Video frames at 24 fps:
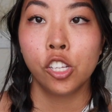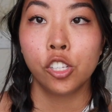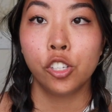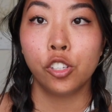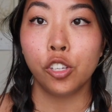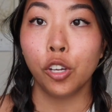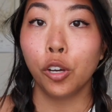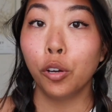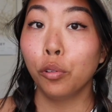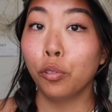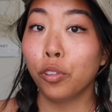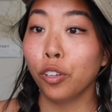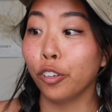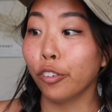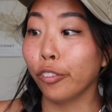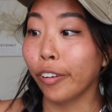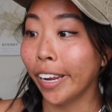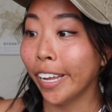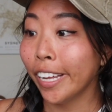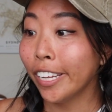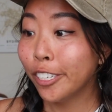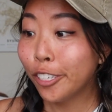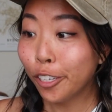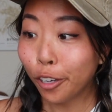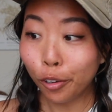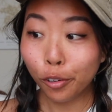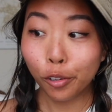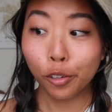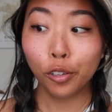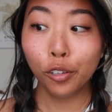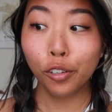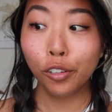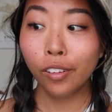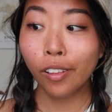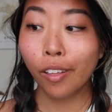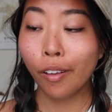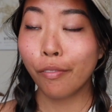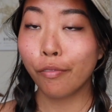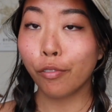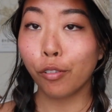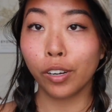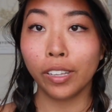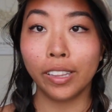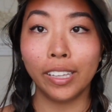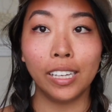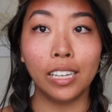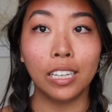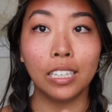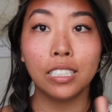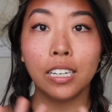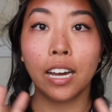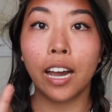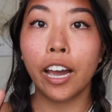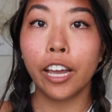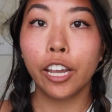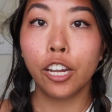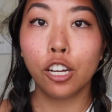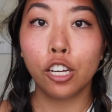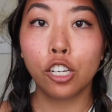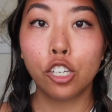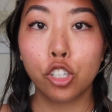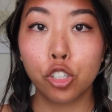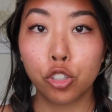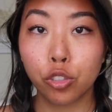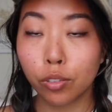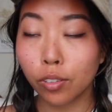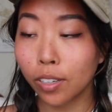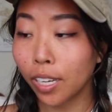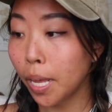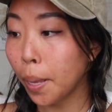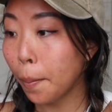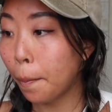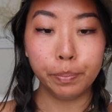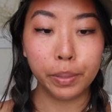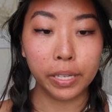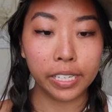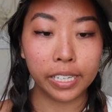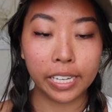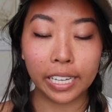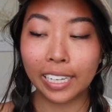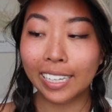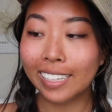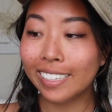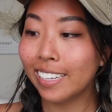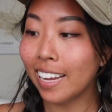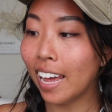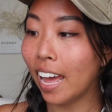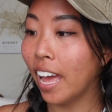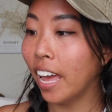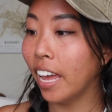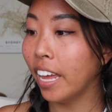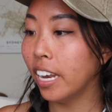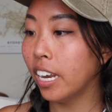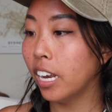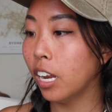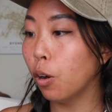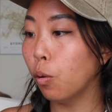So the grand total for the entire trip, beginning to end,